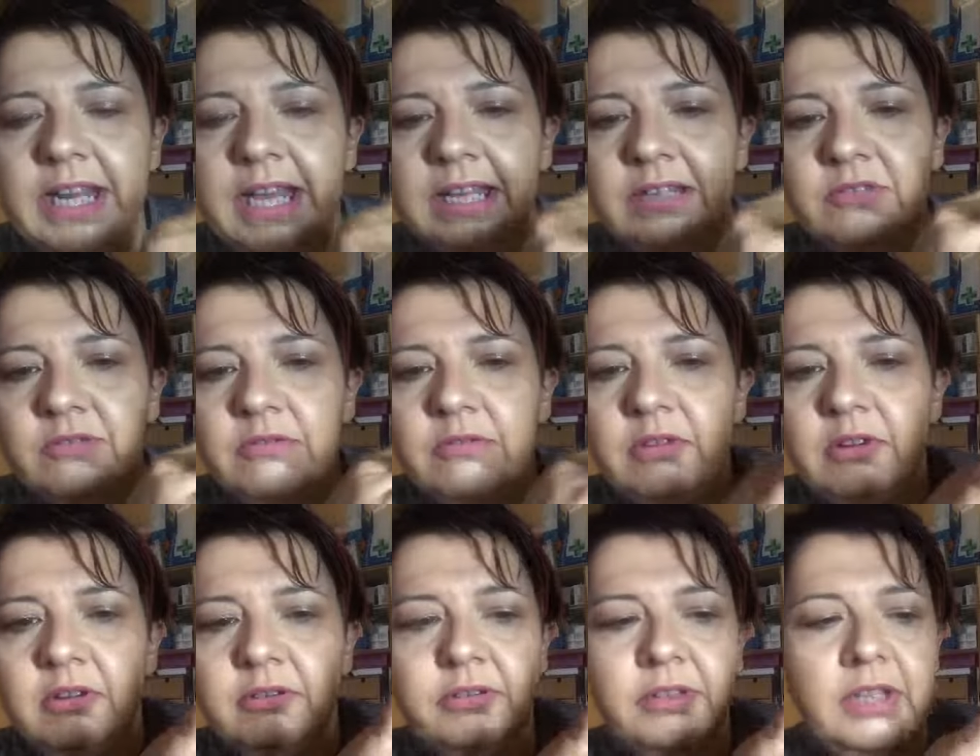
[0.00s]

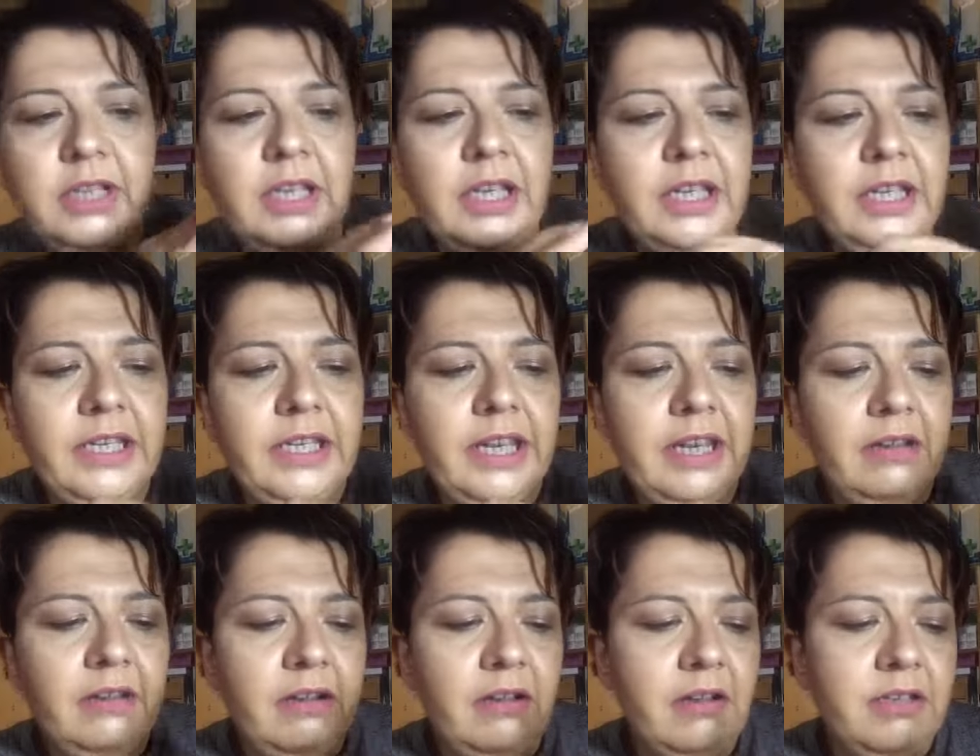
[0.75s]
natural on.
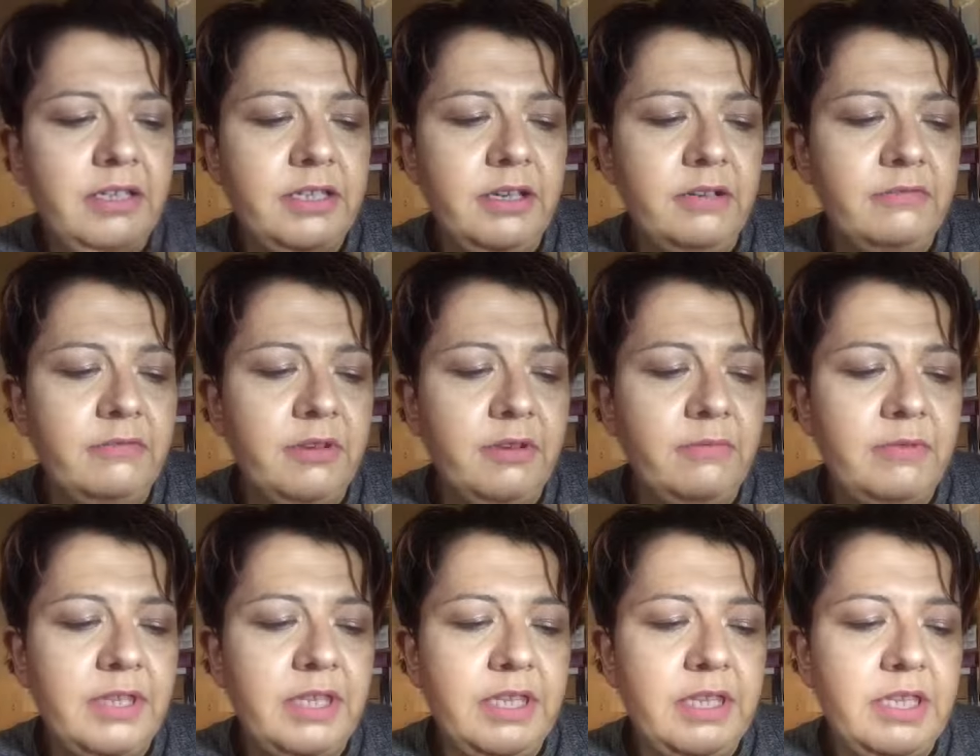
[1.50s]
Now, I don't know
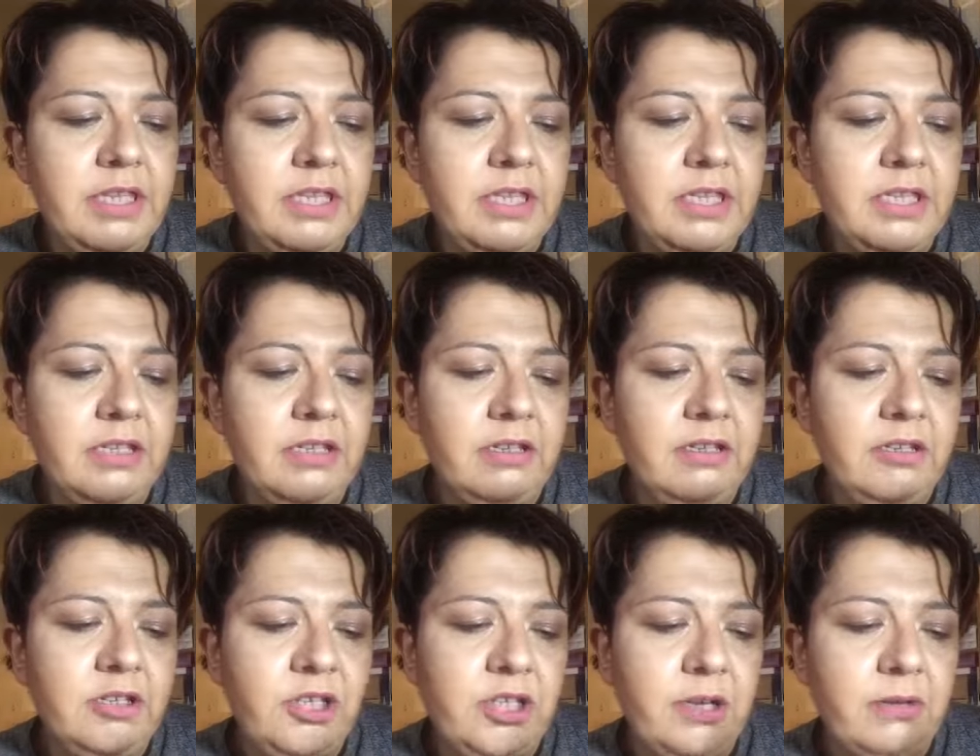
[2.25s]
whether this is
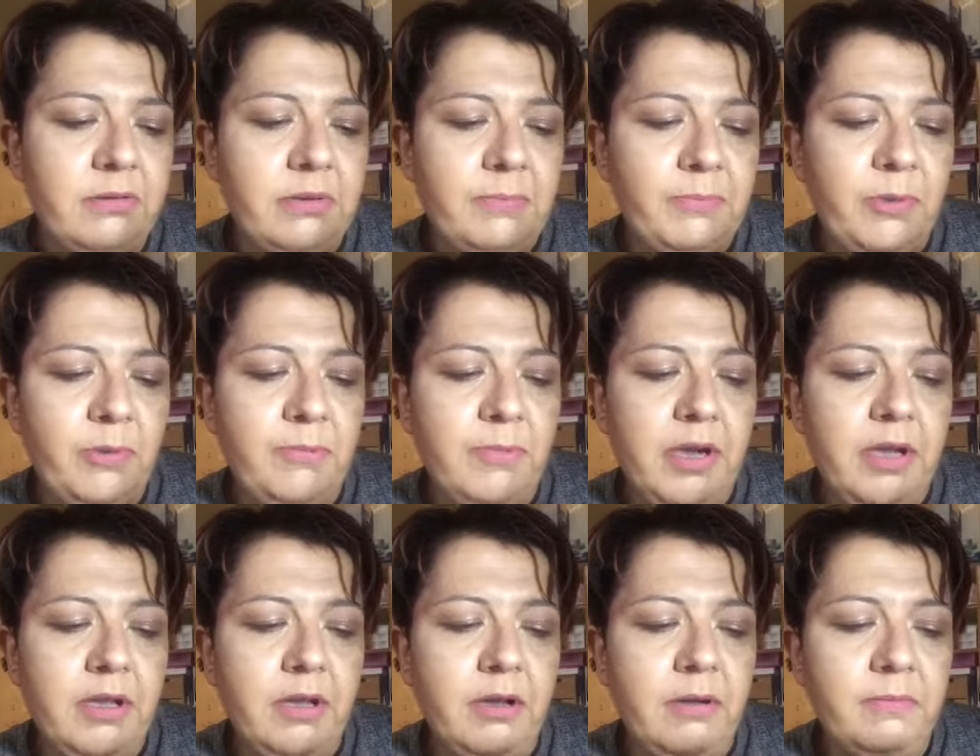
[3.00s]
going to show up on
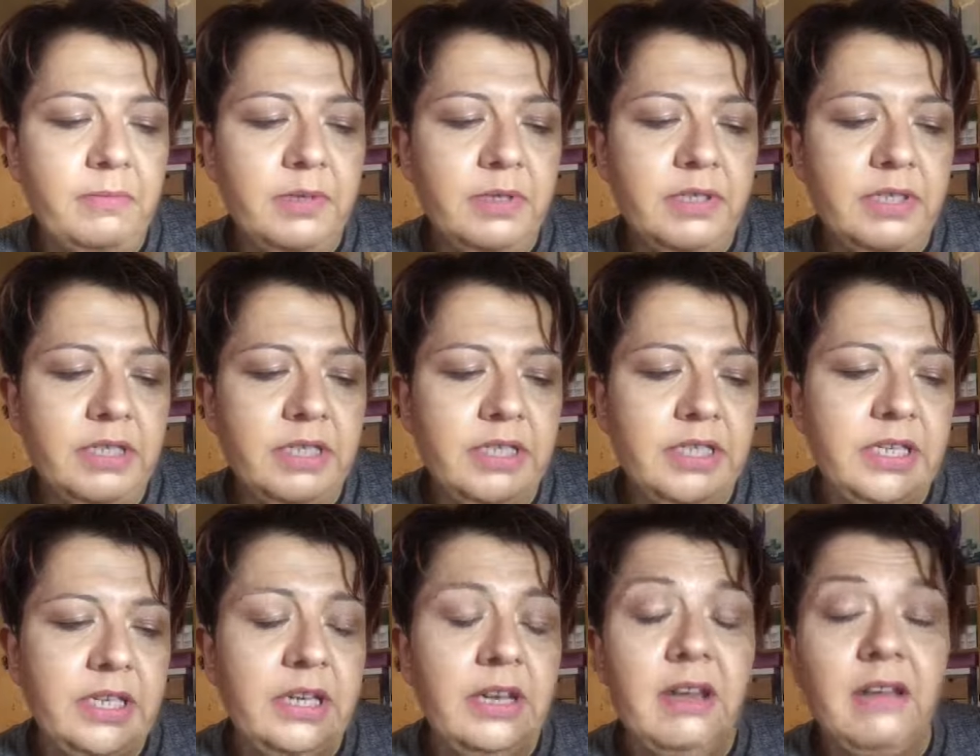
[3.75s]
my arm because
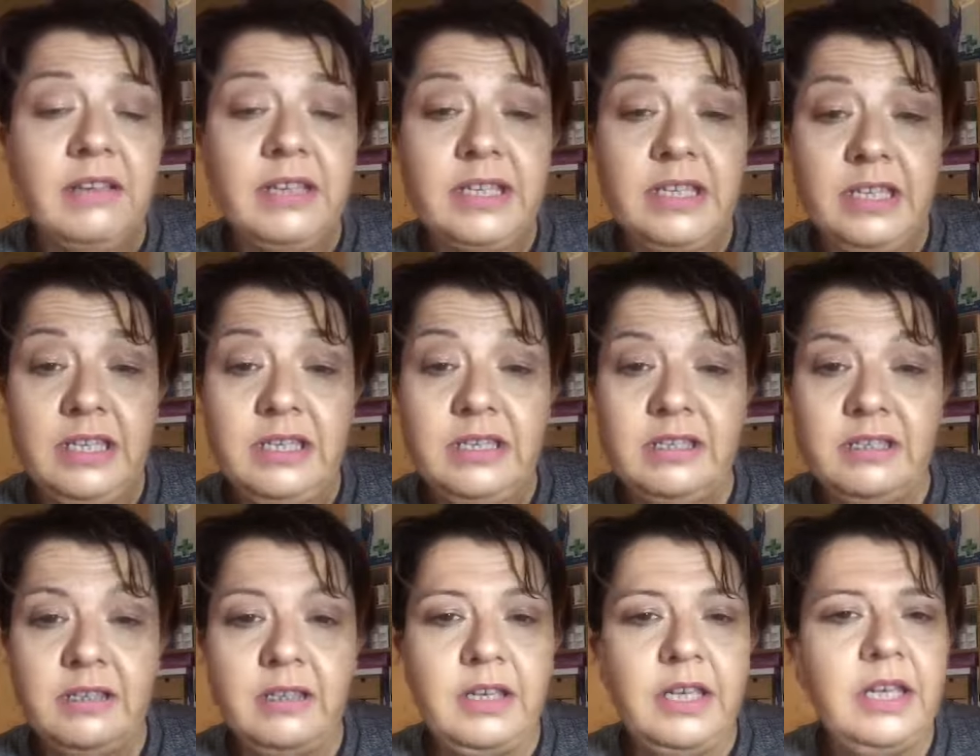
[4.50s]
it's the
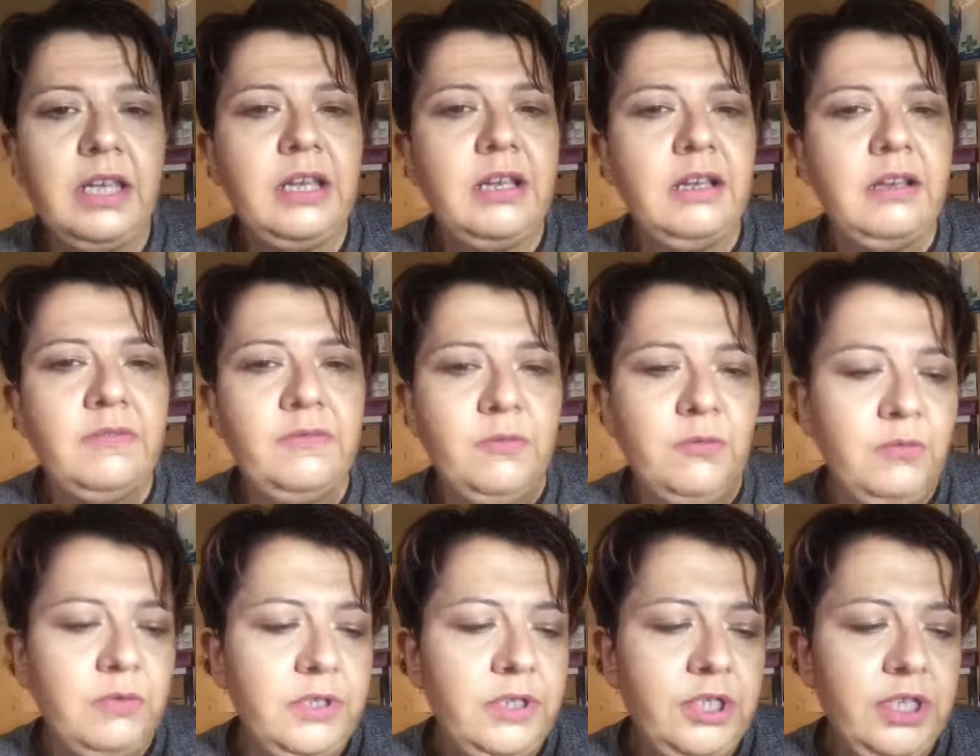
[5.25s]
lightest of
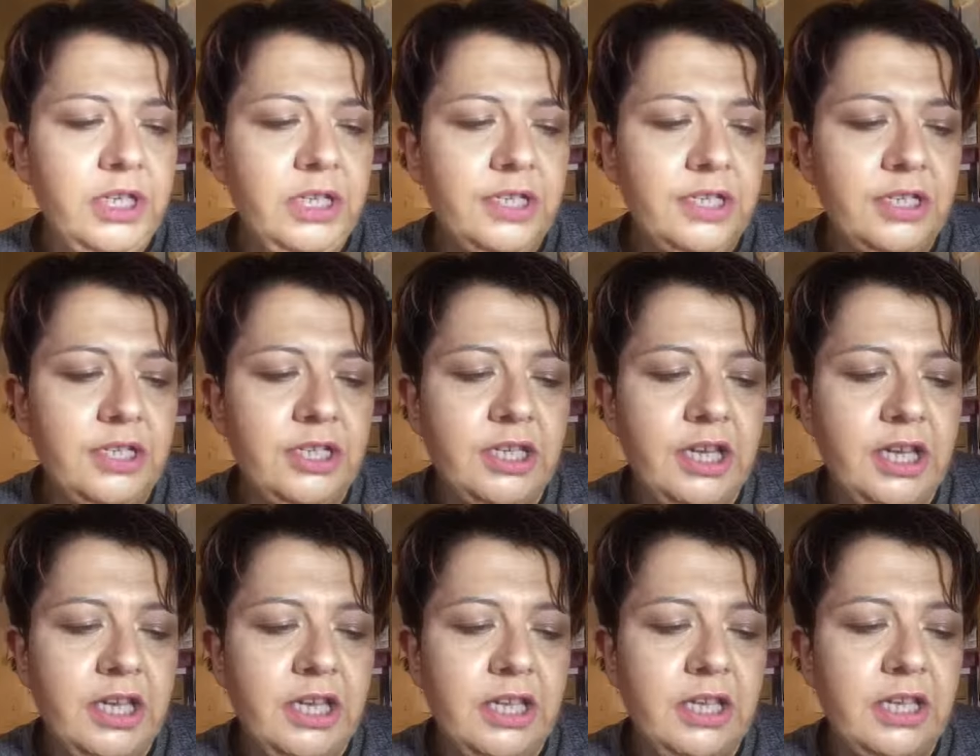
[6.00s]
all the cheek to
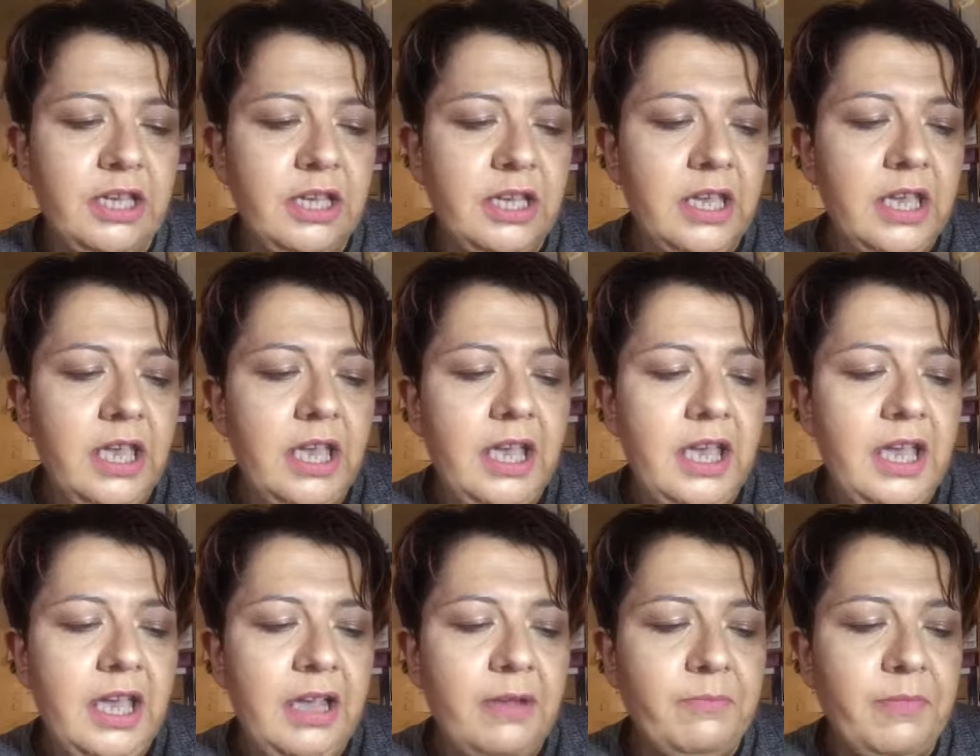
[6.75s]
chic.
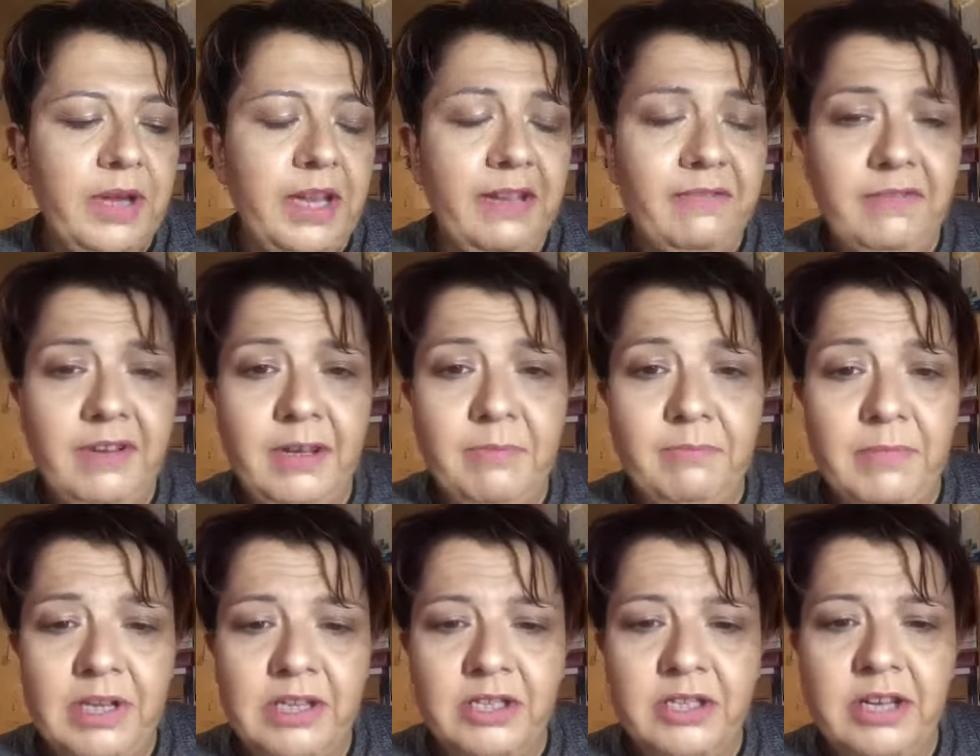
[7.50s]
And we haven't
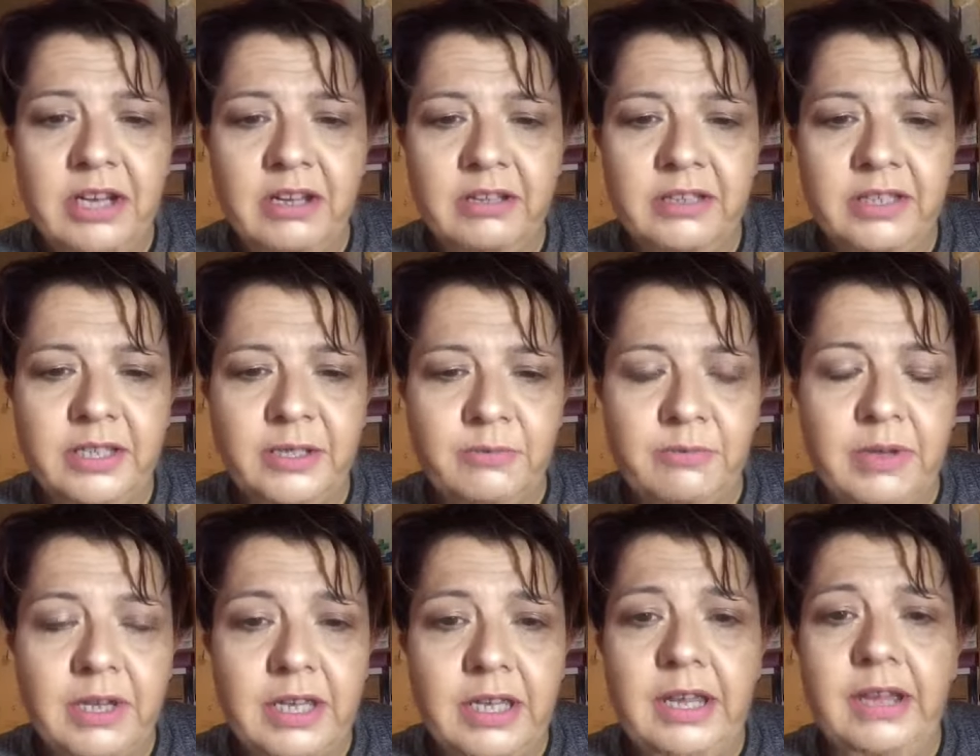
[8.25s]
had much luck
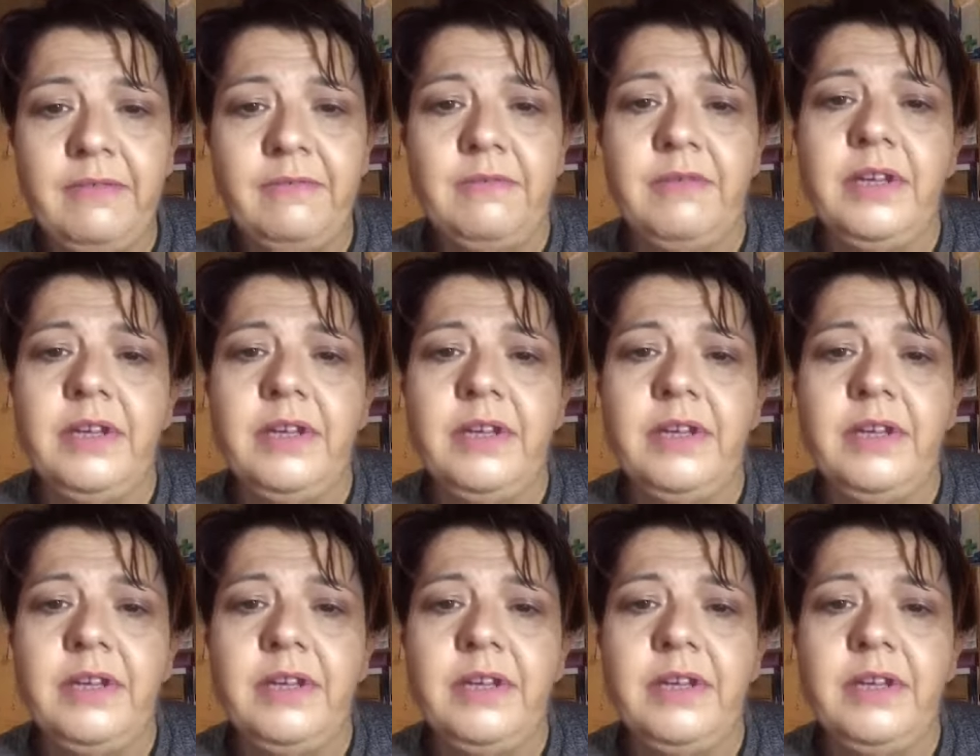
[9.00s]
this week, have